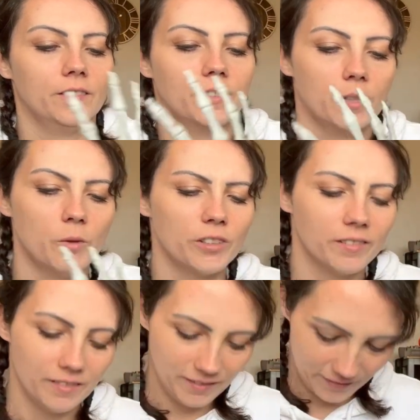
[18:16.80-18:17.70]
Come on.
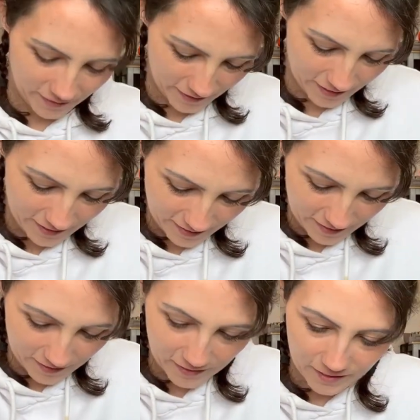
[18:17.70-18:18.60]

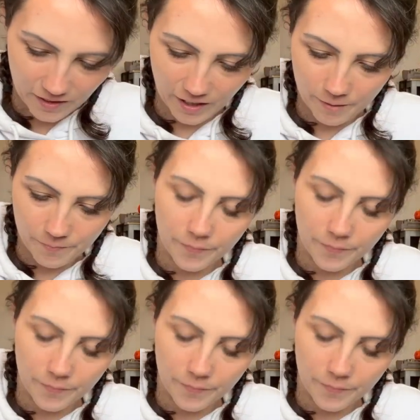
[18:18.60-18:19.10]
Okay,